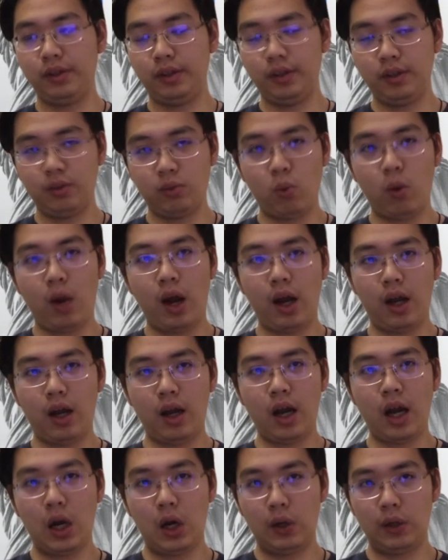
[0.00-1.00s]
is what,
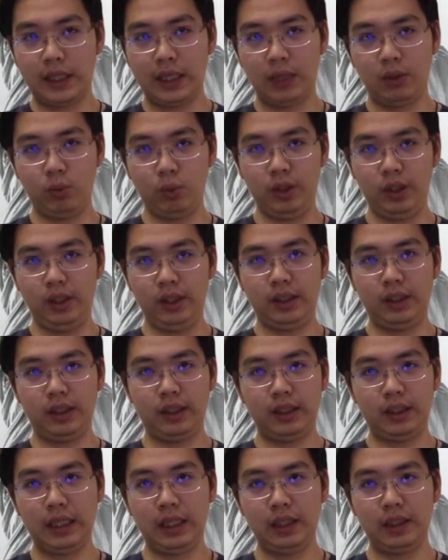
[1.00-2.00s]
how can we
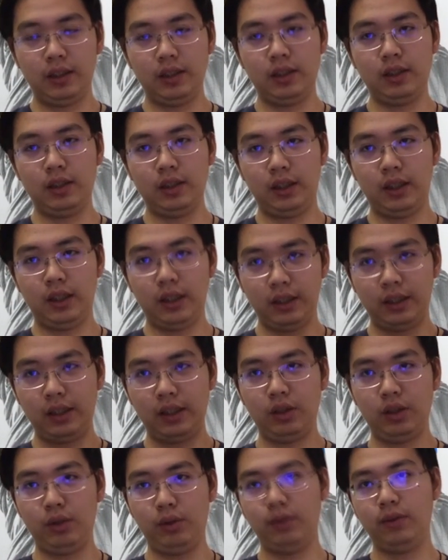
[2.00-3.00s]
get the
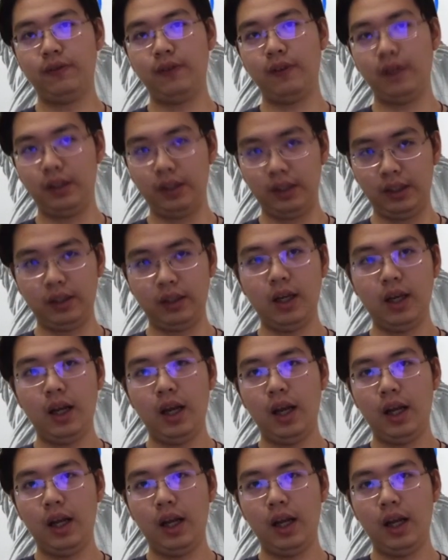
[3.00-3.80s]
continuous funding?